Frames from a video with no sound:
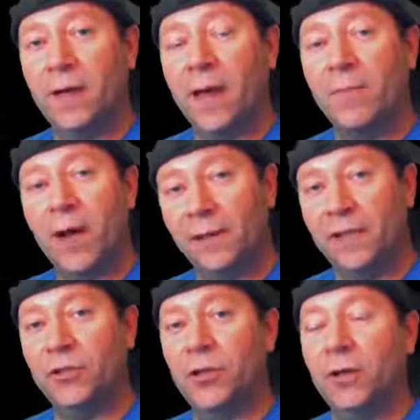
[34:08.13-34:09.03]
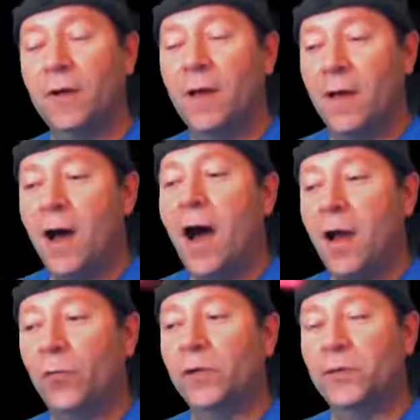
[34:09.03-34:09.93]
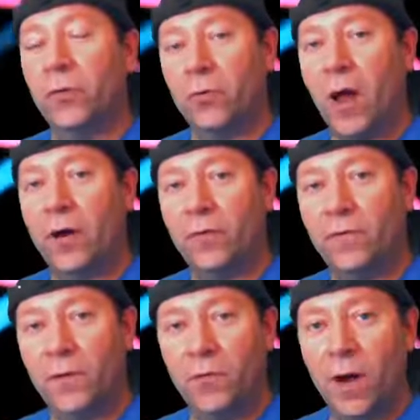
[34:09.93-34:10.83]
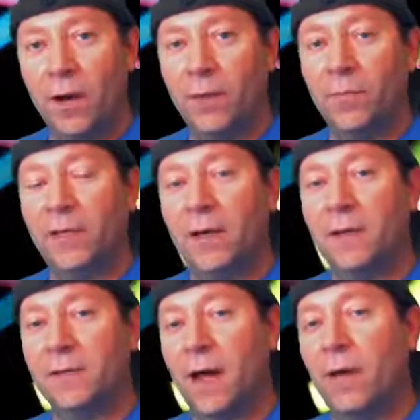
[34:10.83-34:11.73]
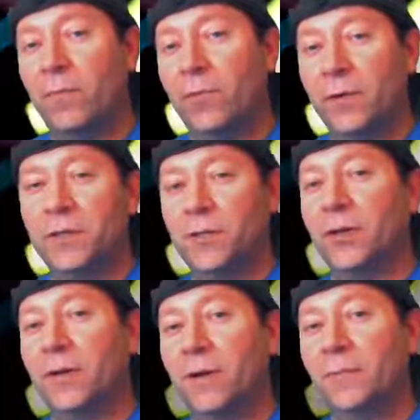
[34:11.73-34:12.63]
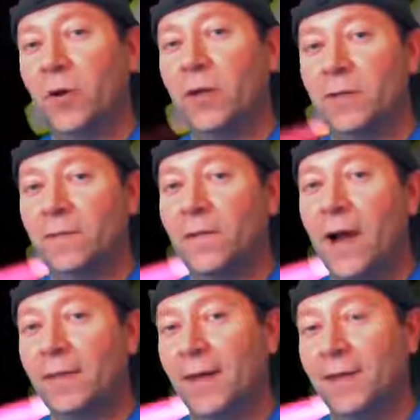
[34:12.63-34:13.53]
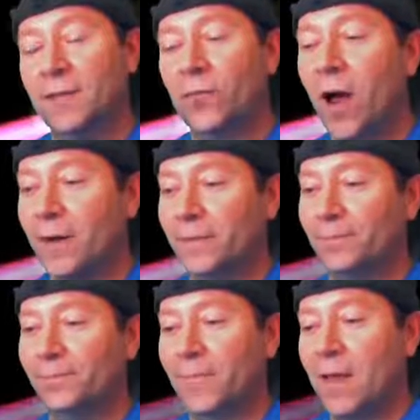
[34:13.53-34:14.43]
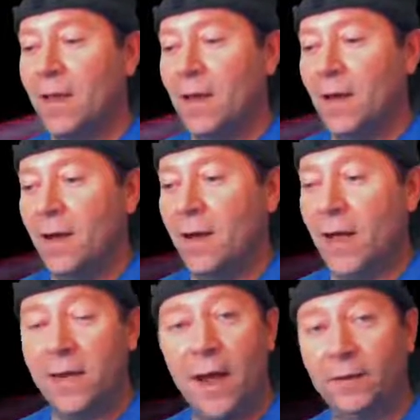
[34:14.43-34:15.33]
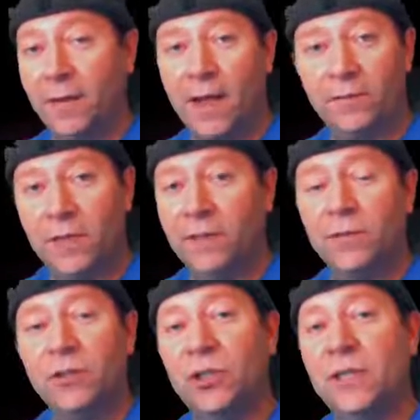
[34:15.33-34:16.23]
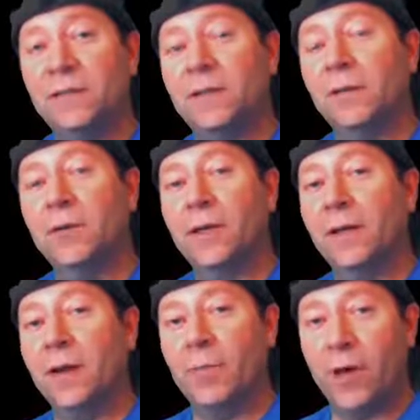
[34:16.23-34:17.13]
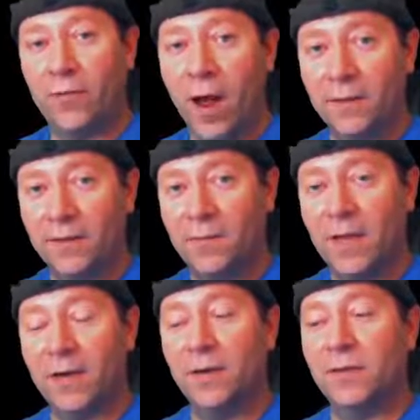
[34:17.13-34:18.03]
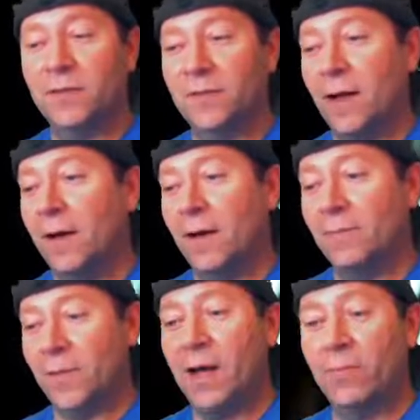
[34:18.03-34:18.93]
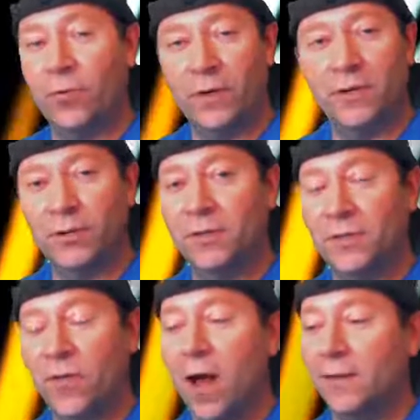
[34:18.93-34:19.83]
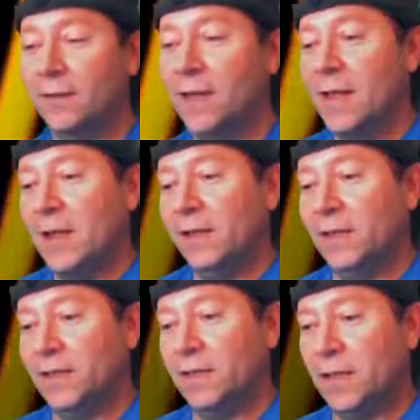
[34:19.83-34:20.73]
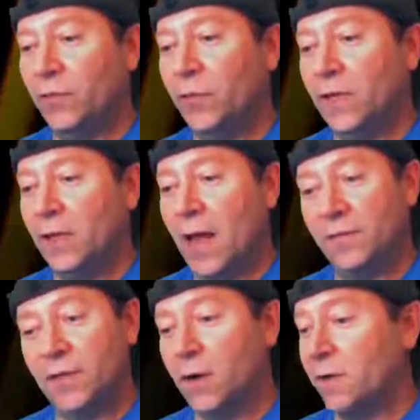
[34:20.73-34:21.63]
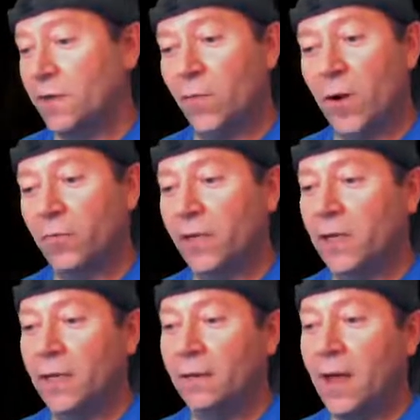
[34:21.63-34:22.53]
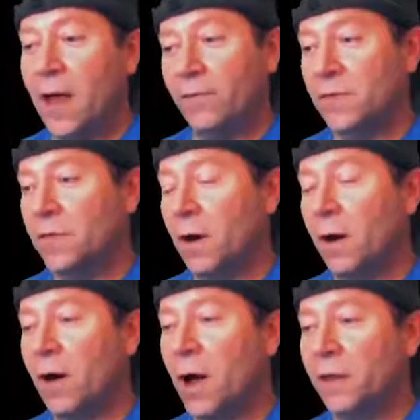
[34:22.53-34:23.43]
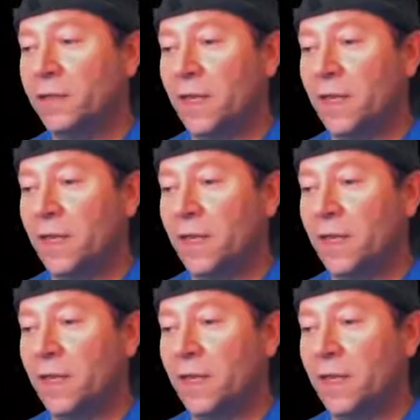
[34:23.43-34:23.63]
at my leisure, I will do a rotten review on it, because I'm pretty sure I'm going to find that it's rotten. And I don't have to even cheat to look it up on Rotten Tomatoes. I'm pretty sure it's rotten. Let's see, 3.5 stars. I won't read it. 0.5 star, August